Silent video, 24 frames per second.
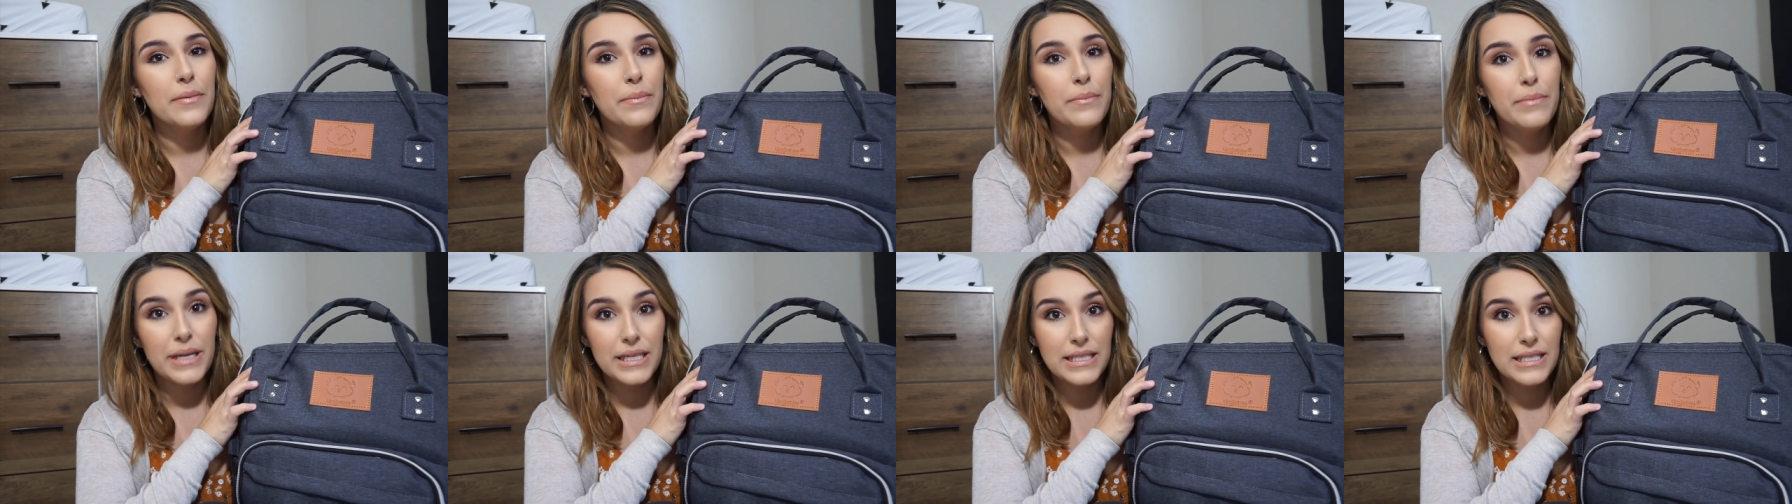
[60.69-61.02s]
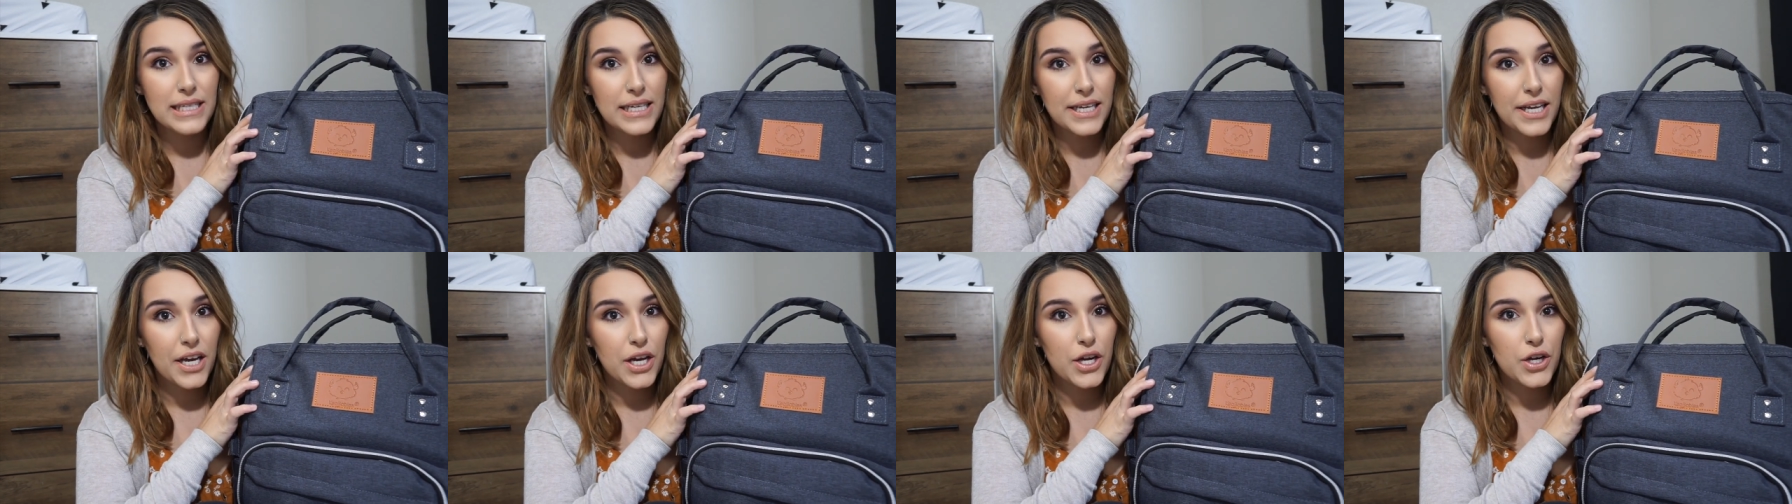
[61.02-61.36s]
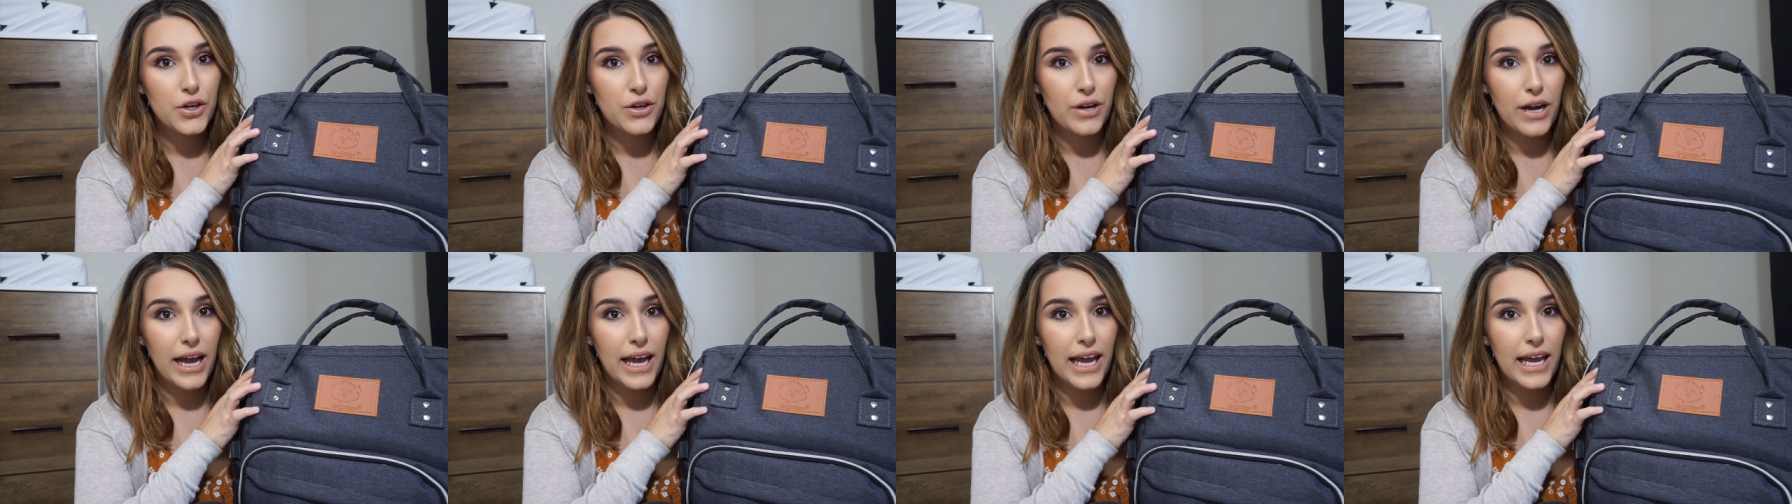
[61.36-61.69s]
Mystic
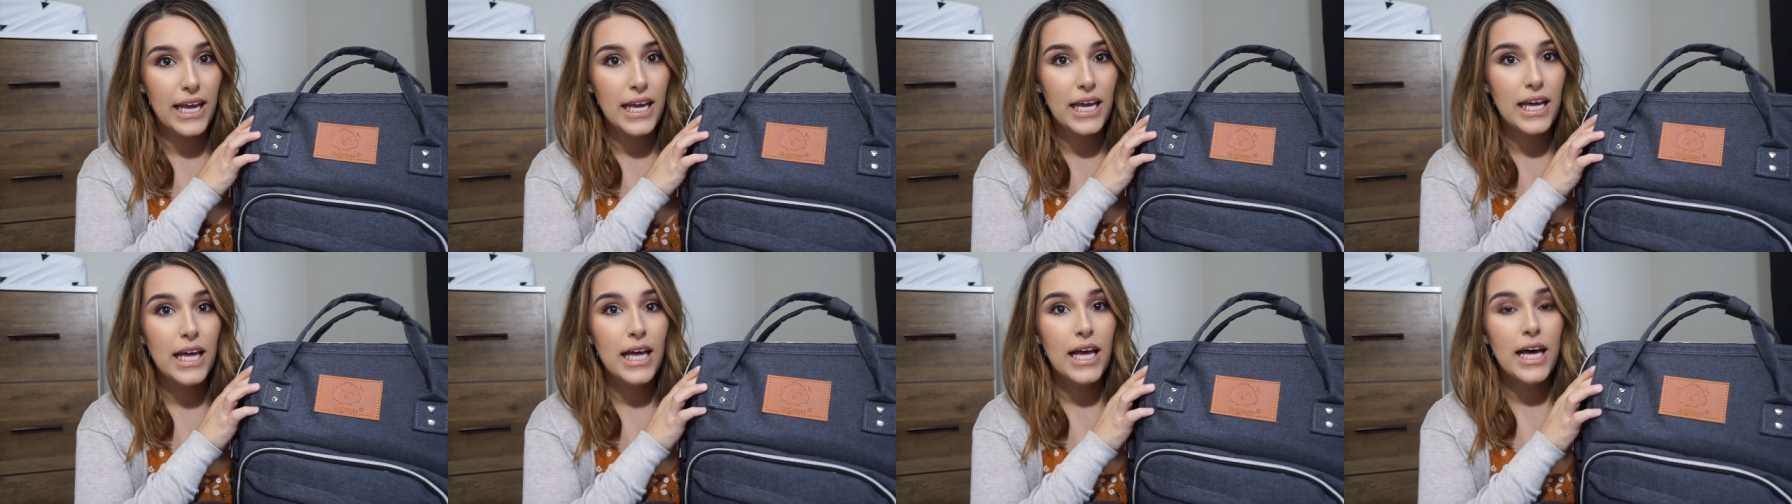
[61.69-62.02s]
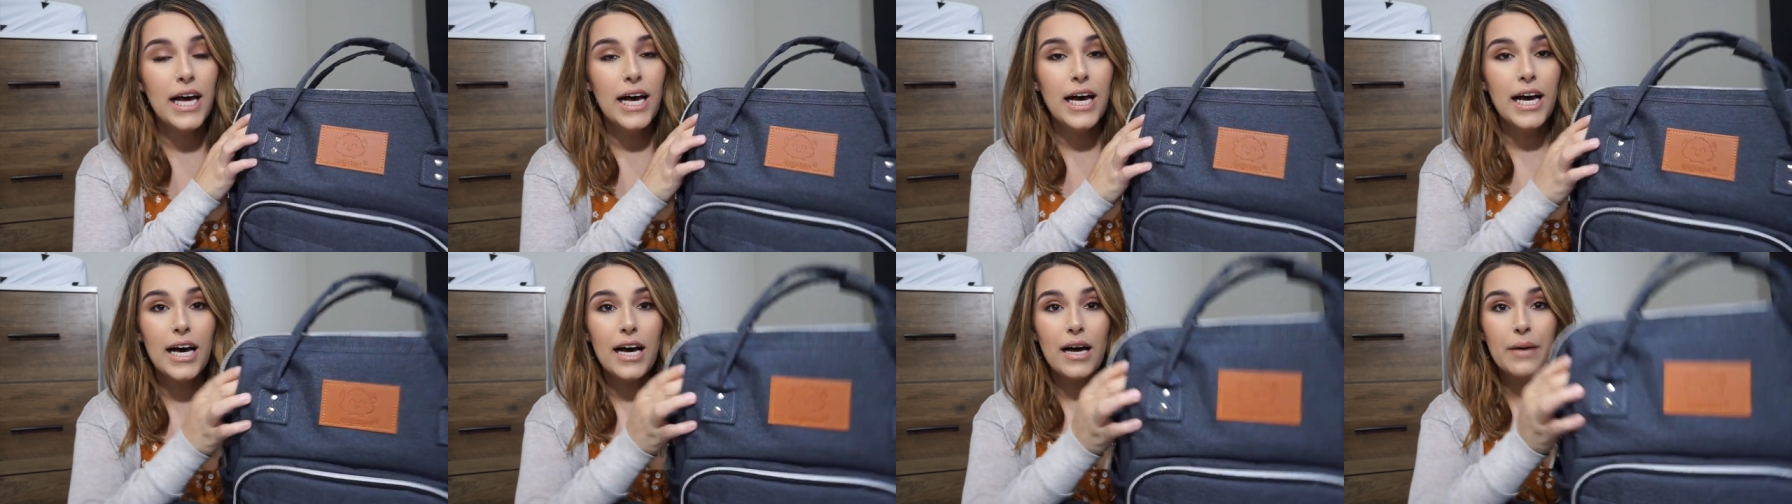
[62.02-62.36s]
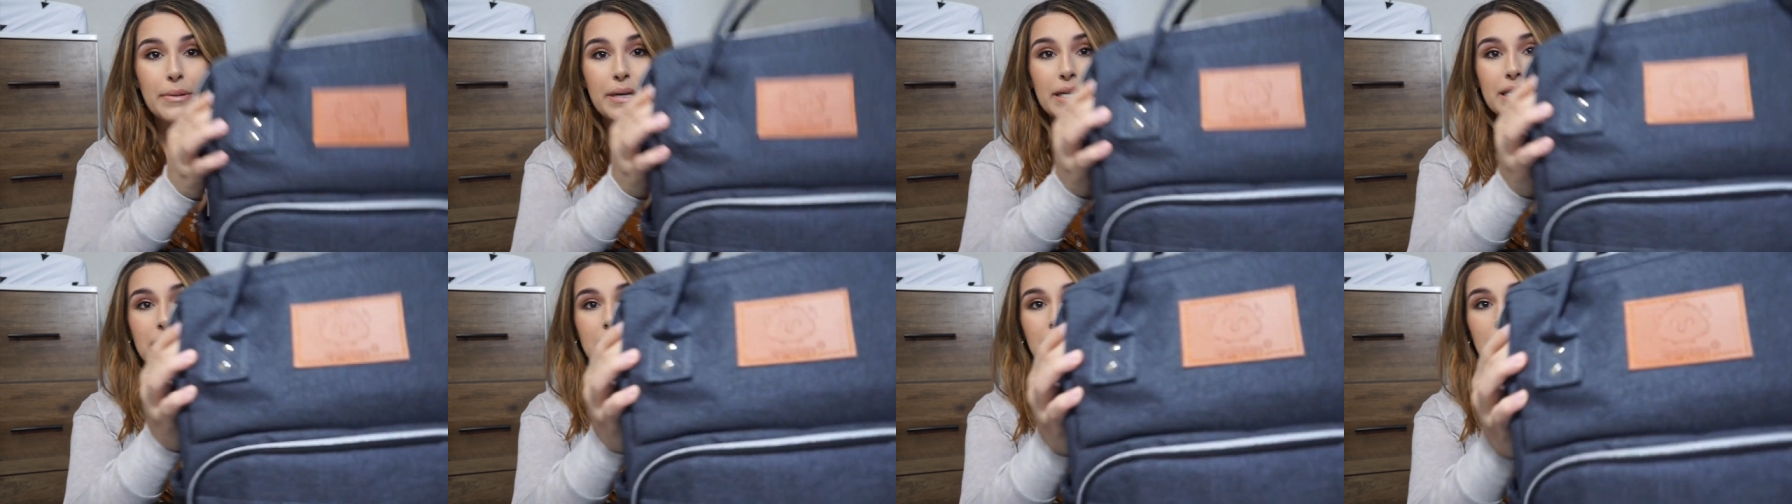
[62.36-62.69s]
Gray. Um,
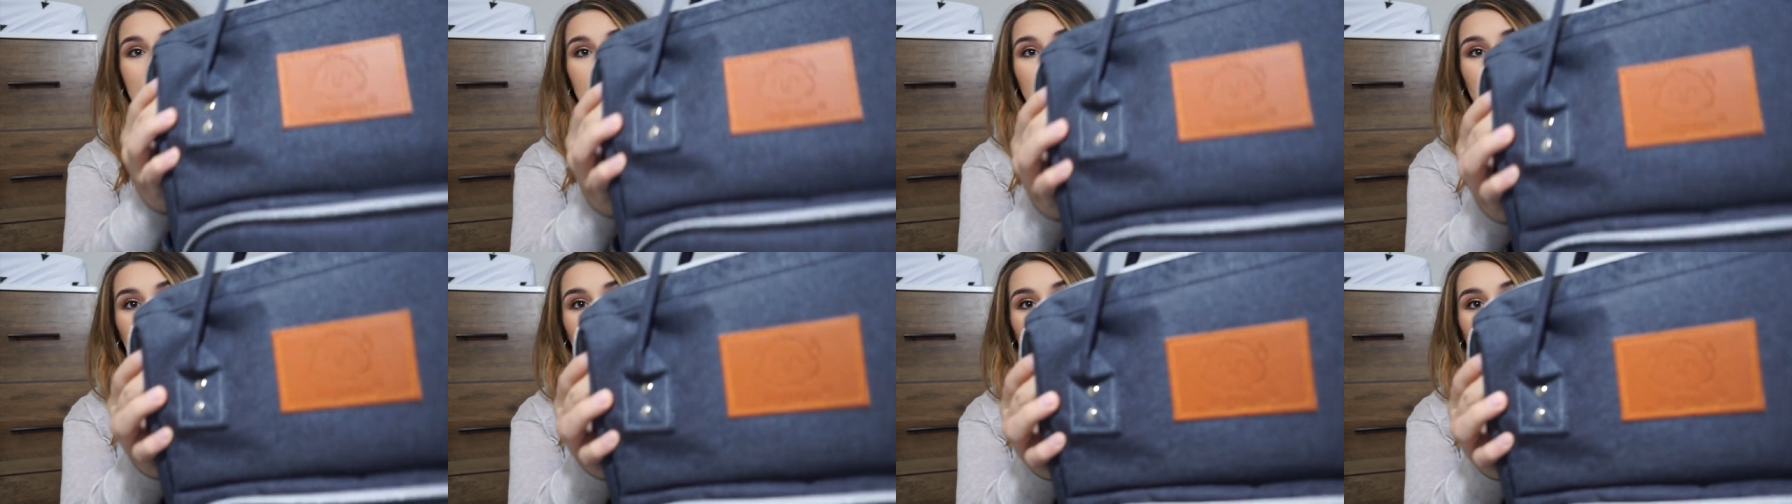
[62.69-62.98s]
it's this